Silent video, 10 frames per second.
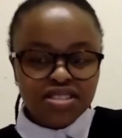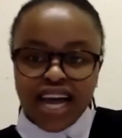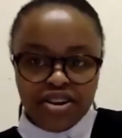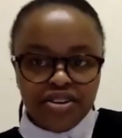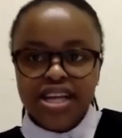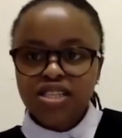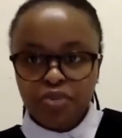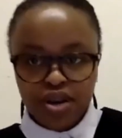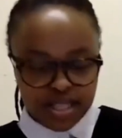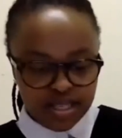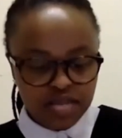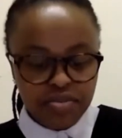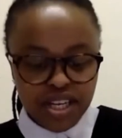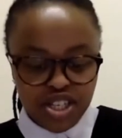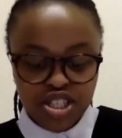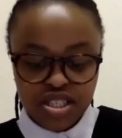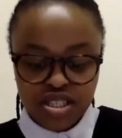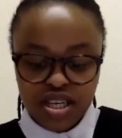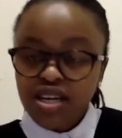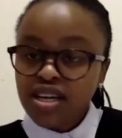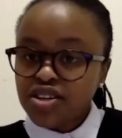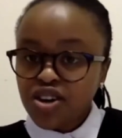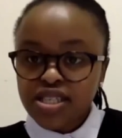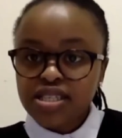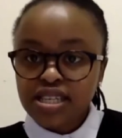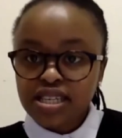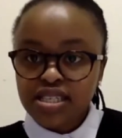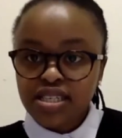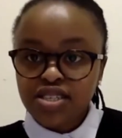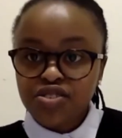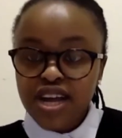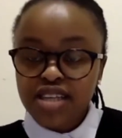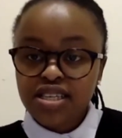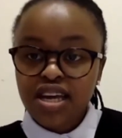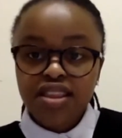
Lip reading: direct participation in hostilities, right?